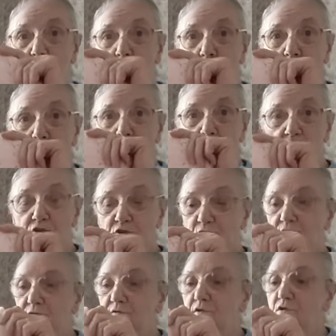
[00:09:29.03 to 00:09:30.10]
the back and the
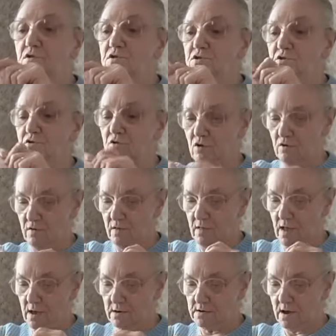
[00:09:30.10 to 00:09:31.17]
two fronts done
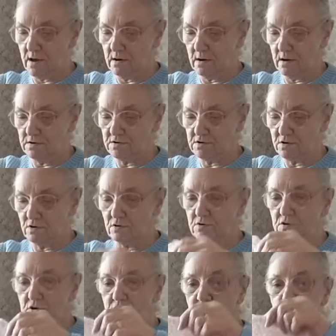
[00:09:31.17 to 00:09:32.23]
on that, and I
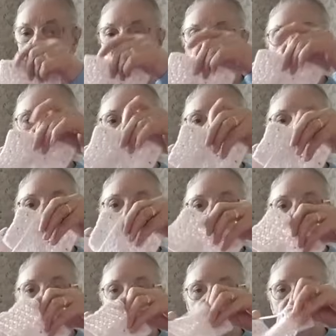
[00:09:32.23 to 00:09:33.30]
started working out
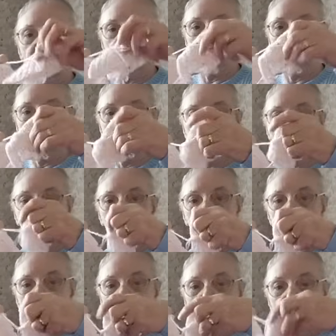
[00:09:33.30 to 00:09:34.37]
one of the
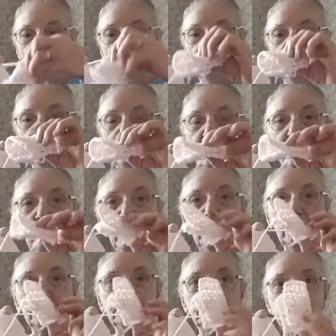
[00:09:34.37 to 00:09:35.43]

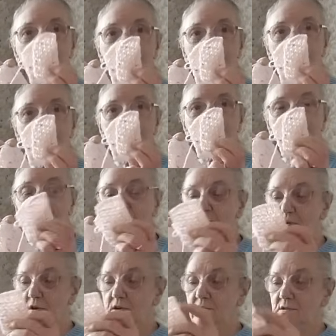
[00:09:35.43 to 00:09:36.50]
little sleeves
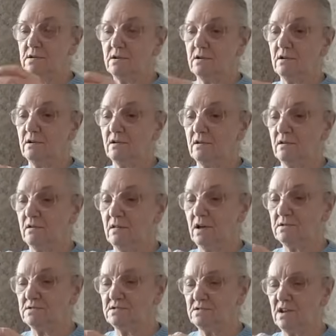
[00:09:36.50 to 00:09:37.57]
for it.
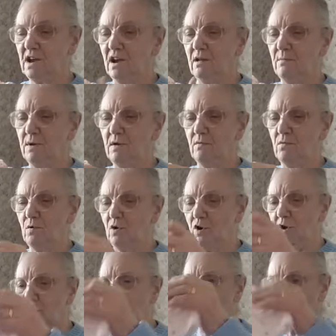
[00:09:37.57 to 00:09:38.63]
That's taking a bit of
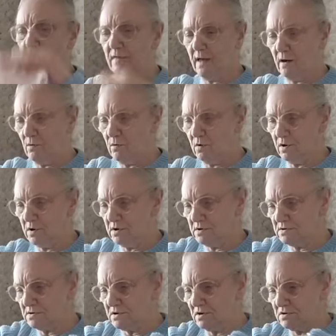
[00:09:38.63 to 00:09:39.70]
working out, that one.
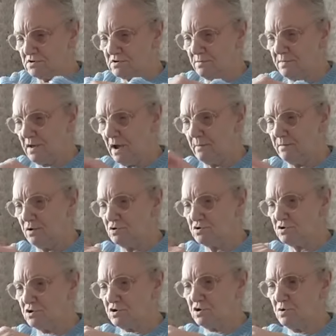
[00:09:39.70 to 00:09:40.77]
It's not something I'm
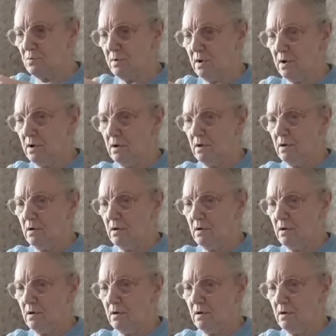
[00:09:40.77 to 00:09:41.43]
used to doing.